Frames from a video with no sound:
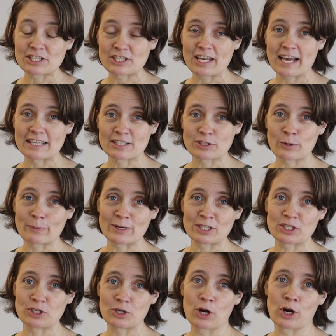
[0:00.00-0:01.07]
She has so
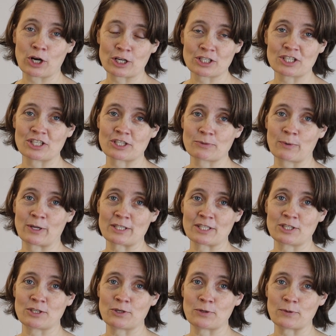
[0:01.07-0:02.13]
much yarn, she just wants
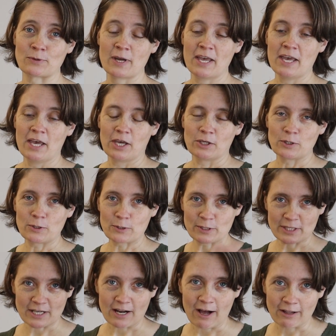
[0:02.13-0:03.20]
to
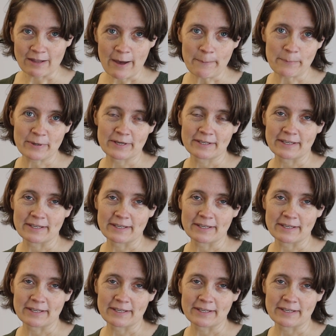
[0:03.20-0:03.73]
use it all up